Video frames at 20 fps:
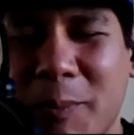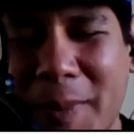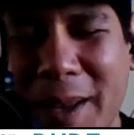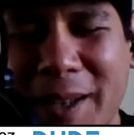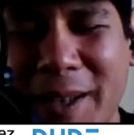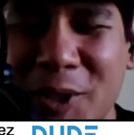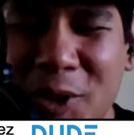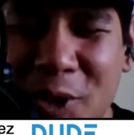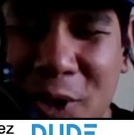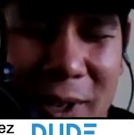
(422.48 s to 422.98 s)

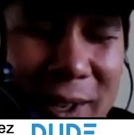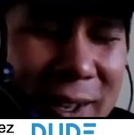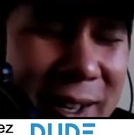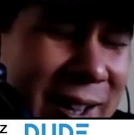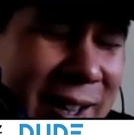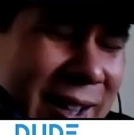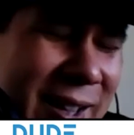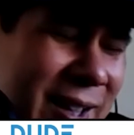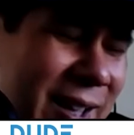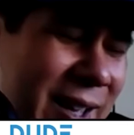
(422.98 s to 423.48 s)
message.
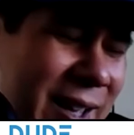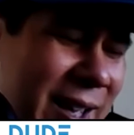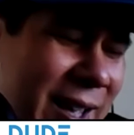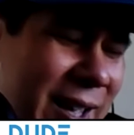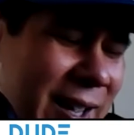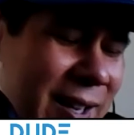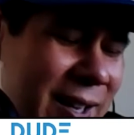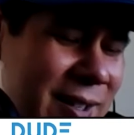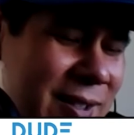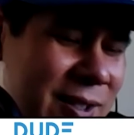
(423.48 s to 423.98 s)

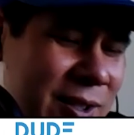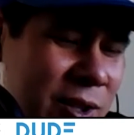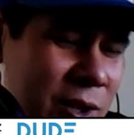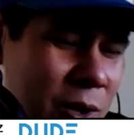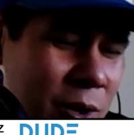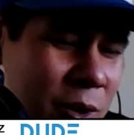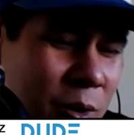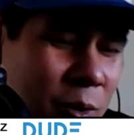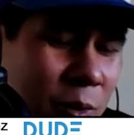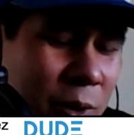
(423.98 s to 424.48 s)
And
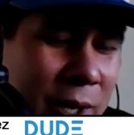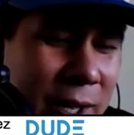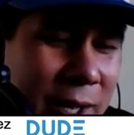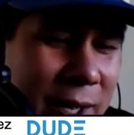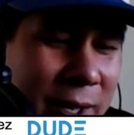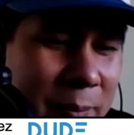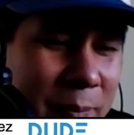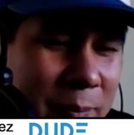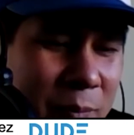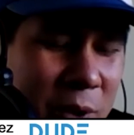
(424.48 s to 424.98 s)
so,
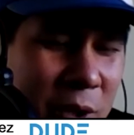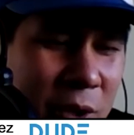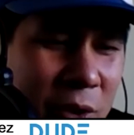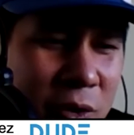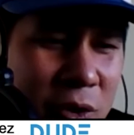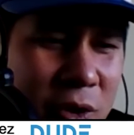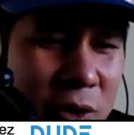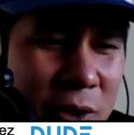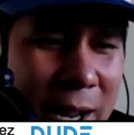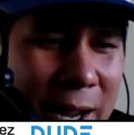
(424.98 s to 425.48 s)
um, you
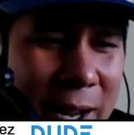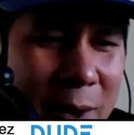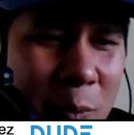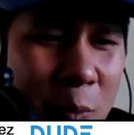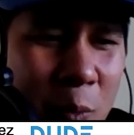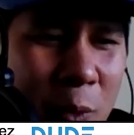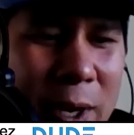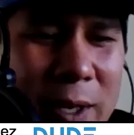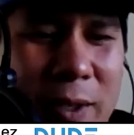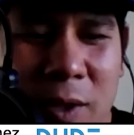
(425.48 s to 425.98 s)
know, I
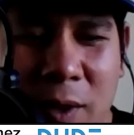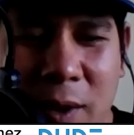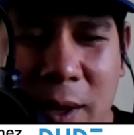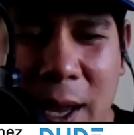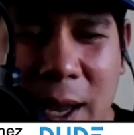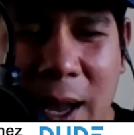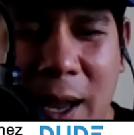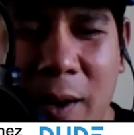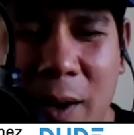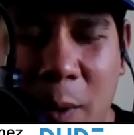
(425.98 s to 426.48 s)
went to
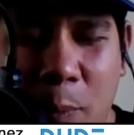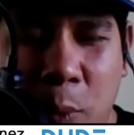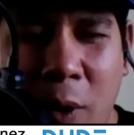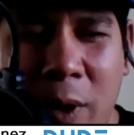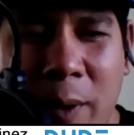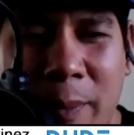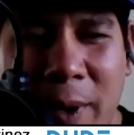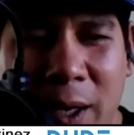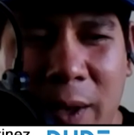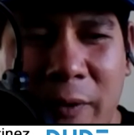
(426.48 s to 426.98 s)
that
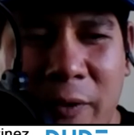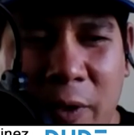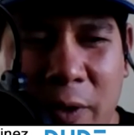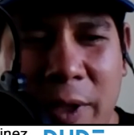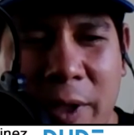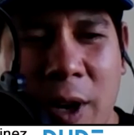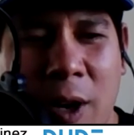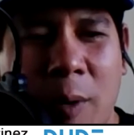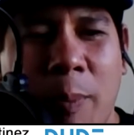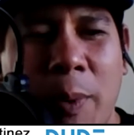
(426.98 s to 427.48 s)
appointment for
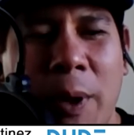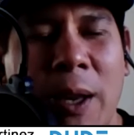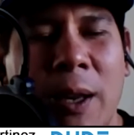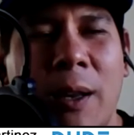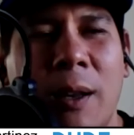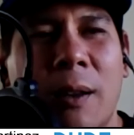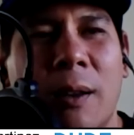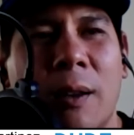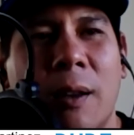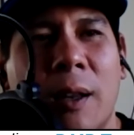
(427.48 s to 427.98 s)

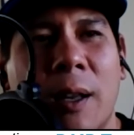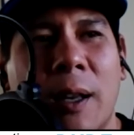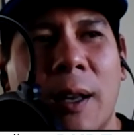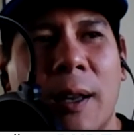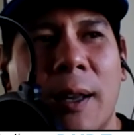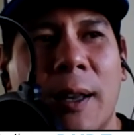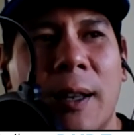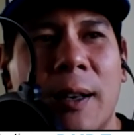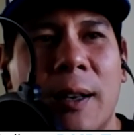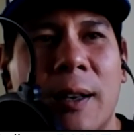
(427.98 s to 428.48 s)
therapy
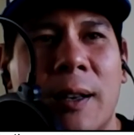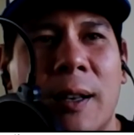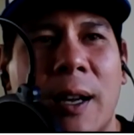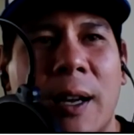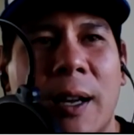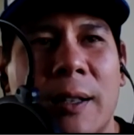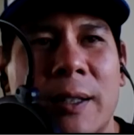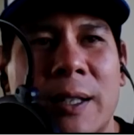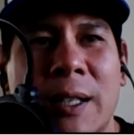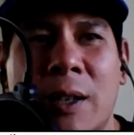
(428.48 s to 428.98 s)
and
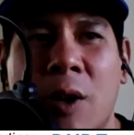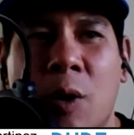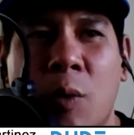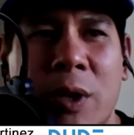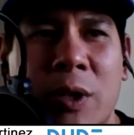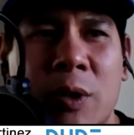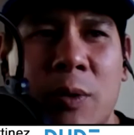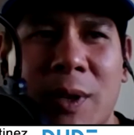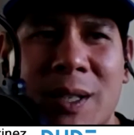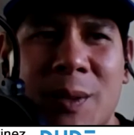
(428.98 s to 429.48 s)
uh, didn't know
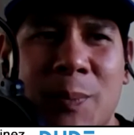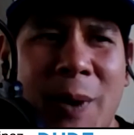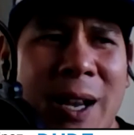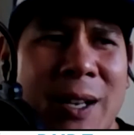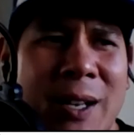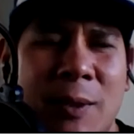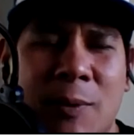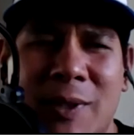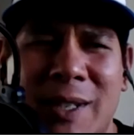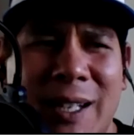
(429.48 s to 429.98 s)
what to
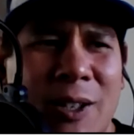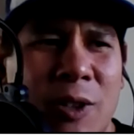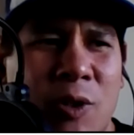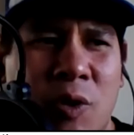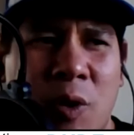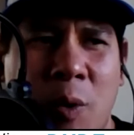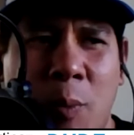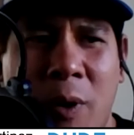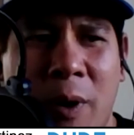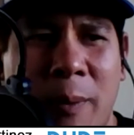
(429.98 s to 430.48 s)
expect. It was an
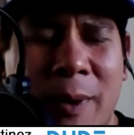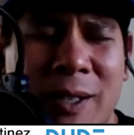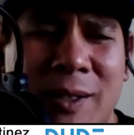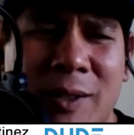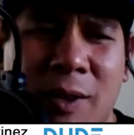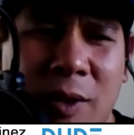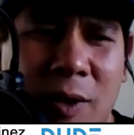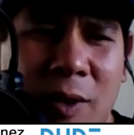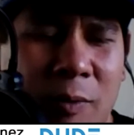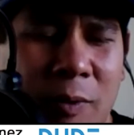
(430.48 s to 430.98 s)
intro appointment,
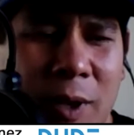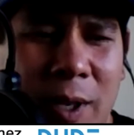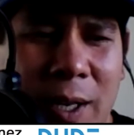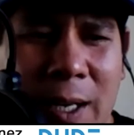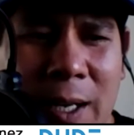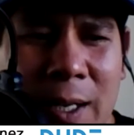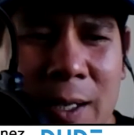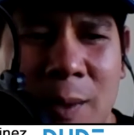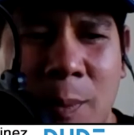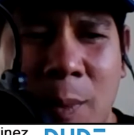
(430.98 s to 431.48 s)
so you don't really
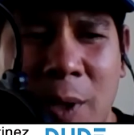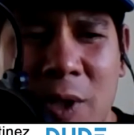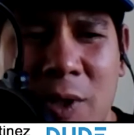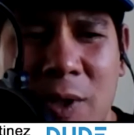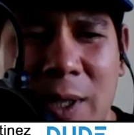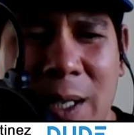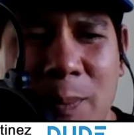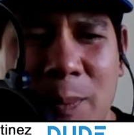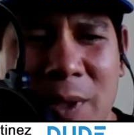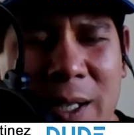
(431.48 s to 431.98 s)
get into
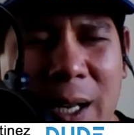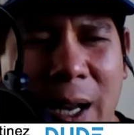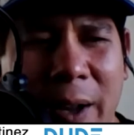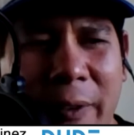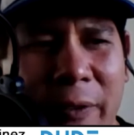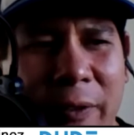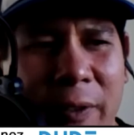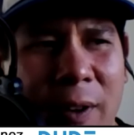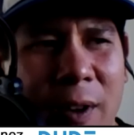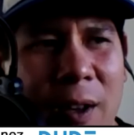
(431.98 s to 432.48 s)
much deep
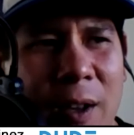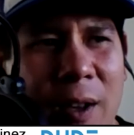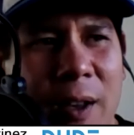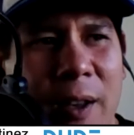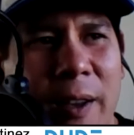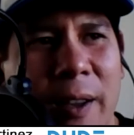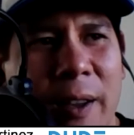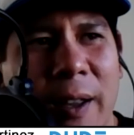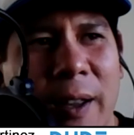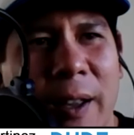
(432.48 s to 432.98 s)
stuff.
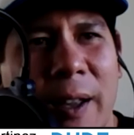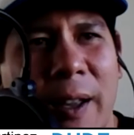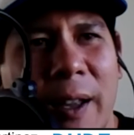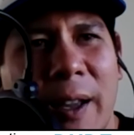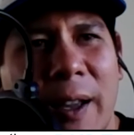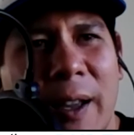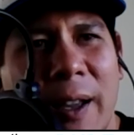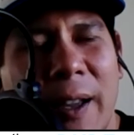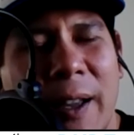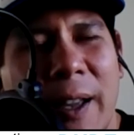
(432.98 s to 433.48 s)

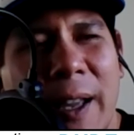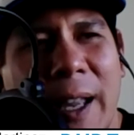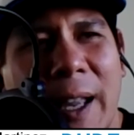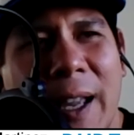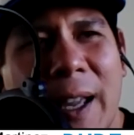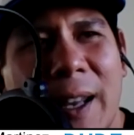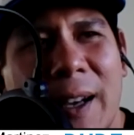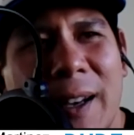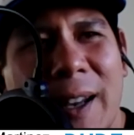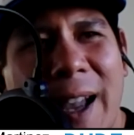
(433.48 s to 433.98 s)

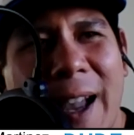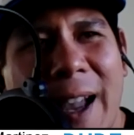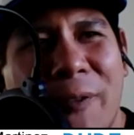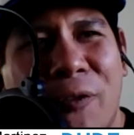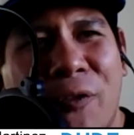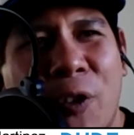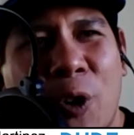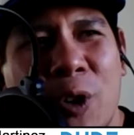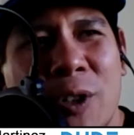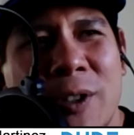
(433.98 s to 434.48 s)
And
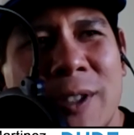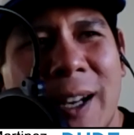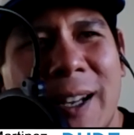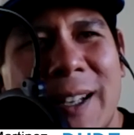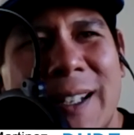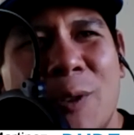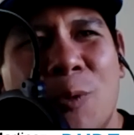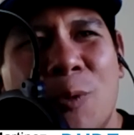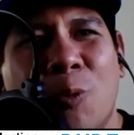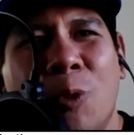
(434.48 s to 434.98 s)
at first, I
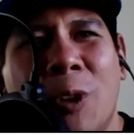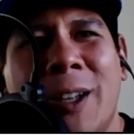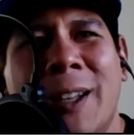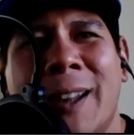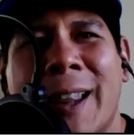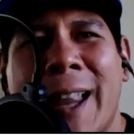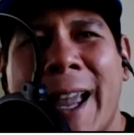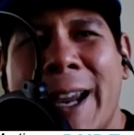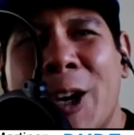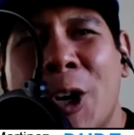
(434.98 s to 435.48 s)
didn't really
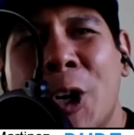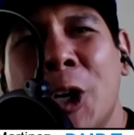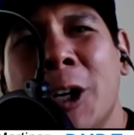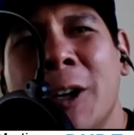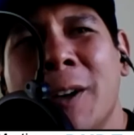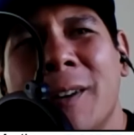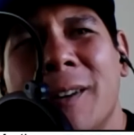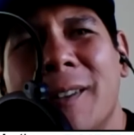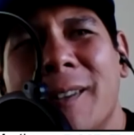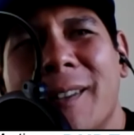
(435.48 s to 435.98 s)
like
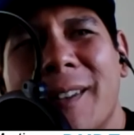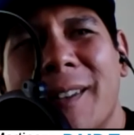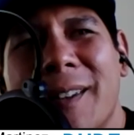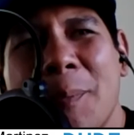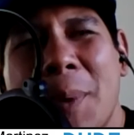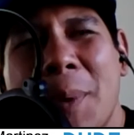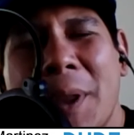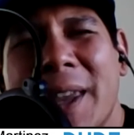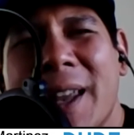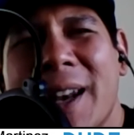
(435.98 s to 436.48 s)
her.
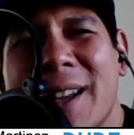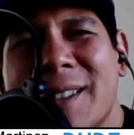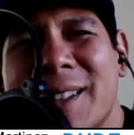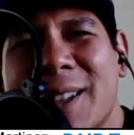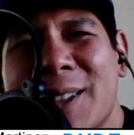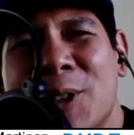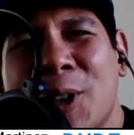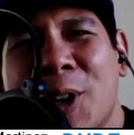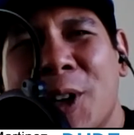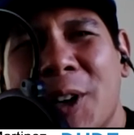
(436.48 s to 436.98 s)
But then as
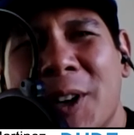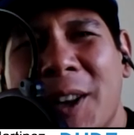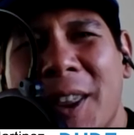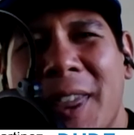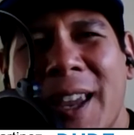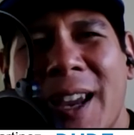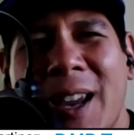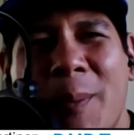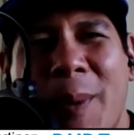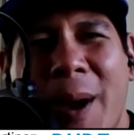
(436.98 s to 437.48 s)
I started Why? to
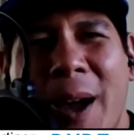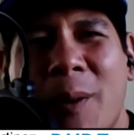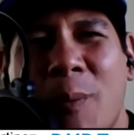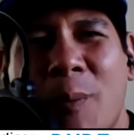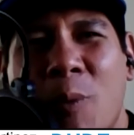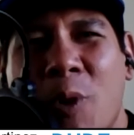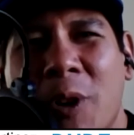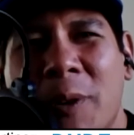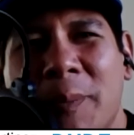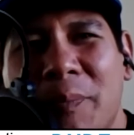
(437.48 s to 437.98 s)
think about it
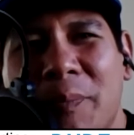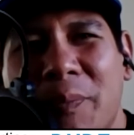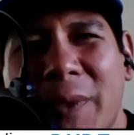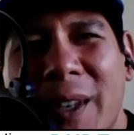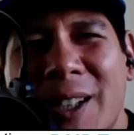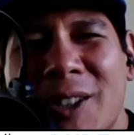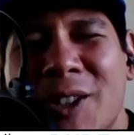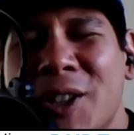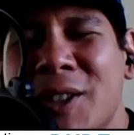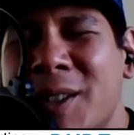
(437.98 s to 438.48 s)
more,
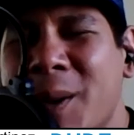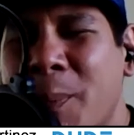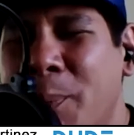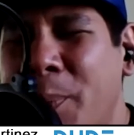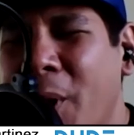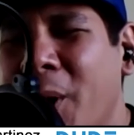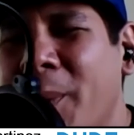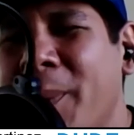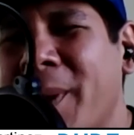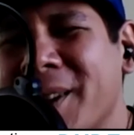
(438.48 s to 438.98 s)
because she's a
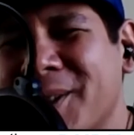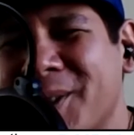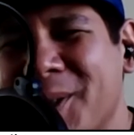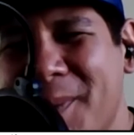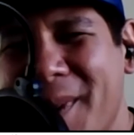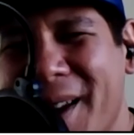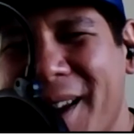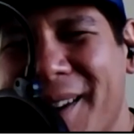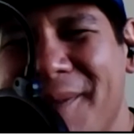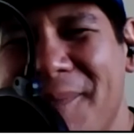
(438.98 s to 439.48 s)
ball buster,
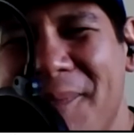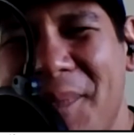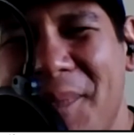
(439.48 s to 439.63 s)
man.